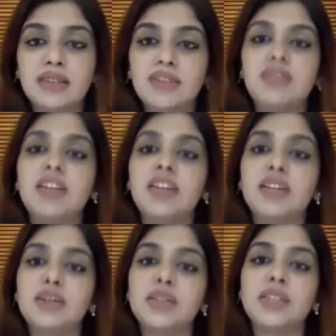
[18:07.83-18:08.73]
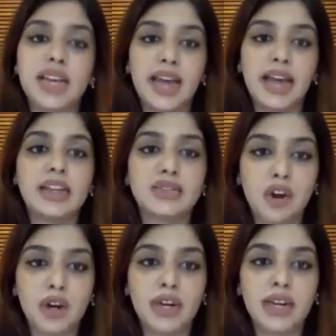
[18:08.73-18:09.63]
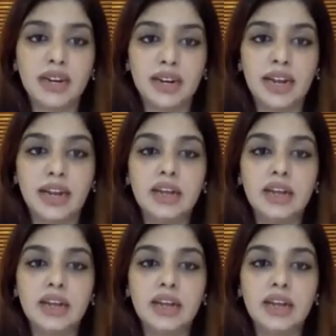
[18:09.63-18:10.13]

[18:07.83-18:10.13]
50 to 60 hair is falling in a day.